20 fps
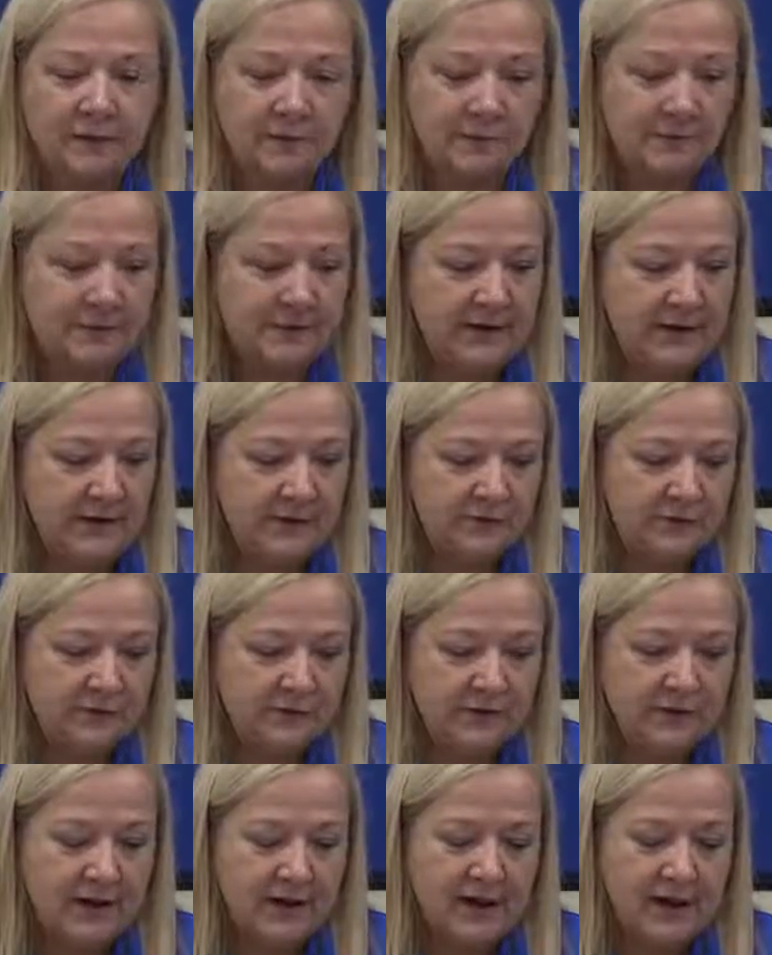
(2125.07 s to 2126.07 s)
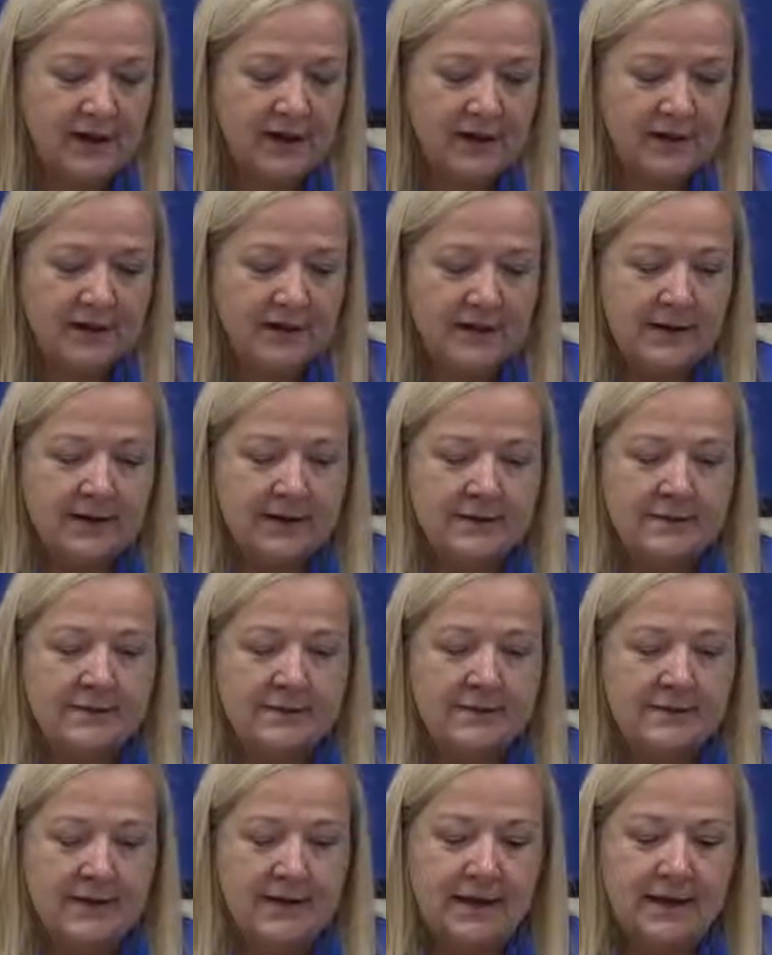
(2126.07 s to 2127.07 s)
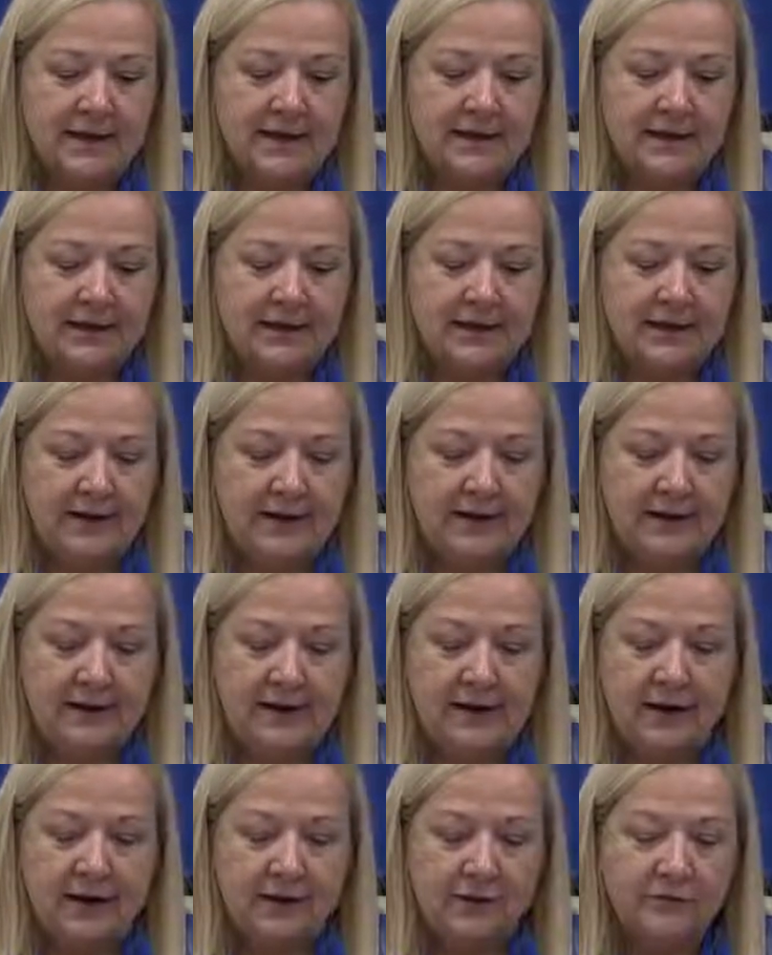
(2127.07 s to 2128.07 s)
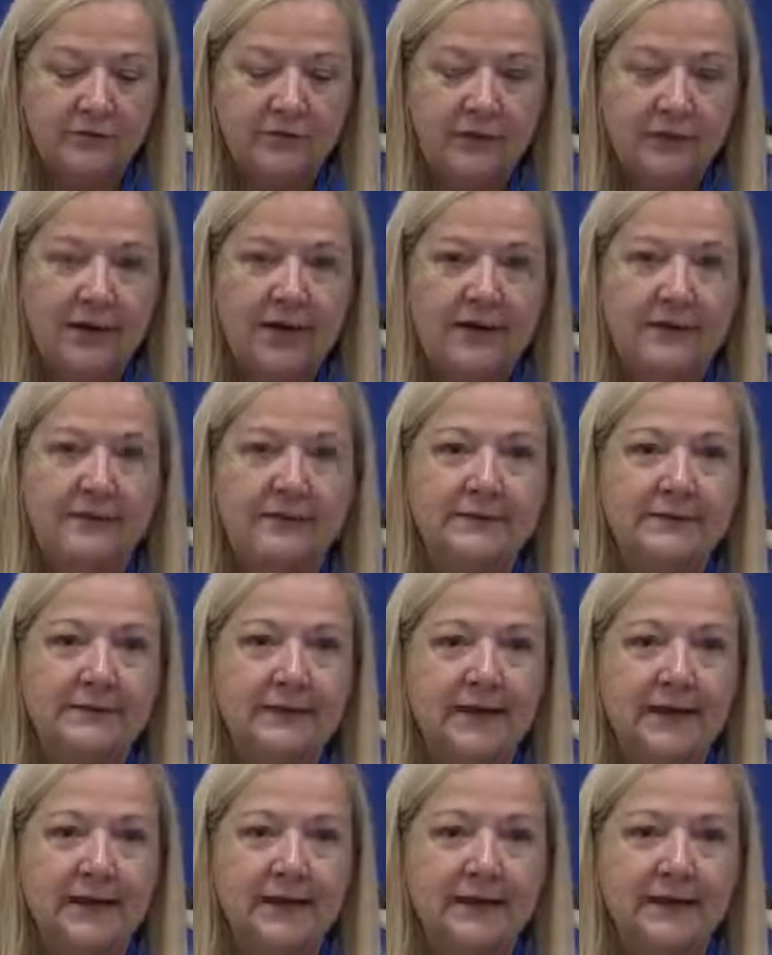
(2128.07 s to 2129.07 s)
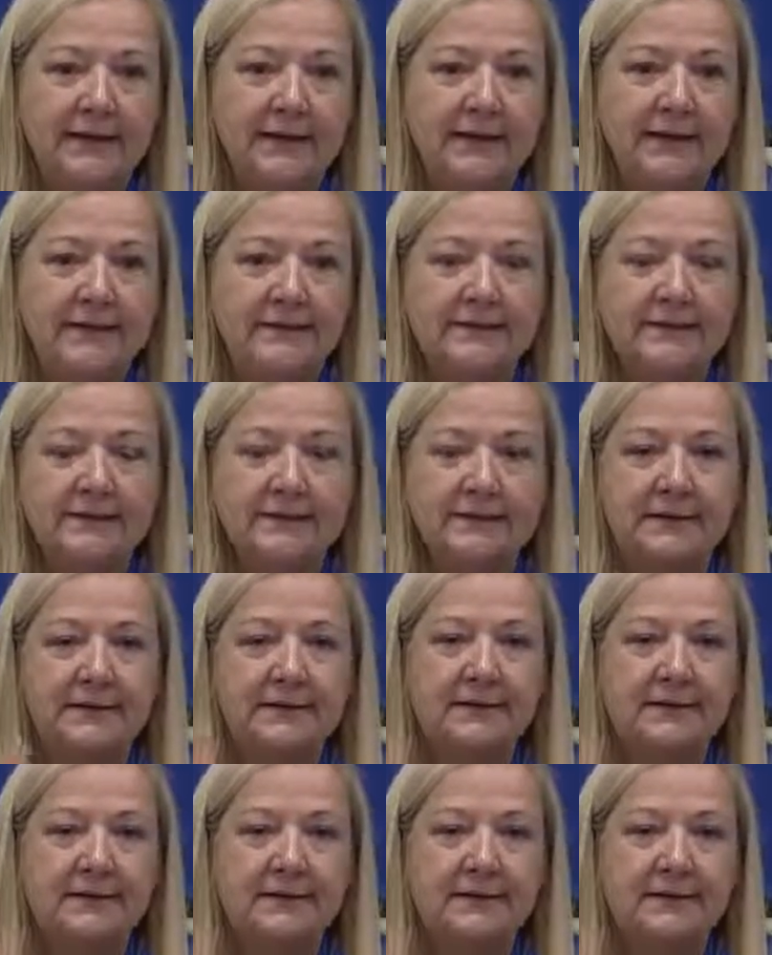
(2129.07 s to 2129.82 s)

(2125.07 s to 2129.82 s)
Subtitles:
them yesterday that I also had a client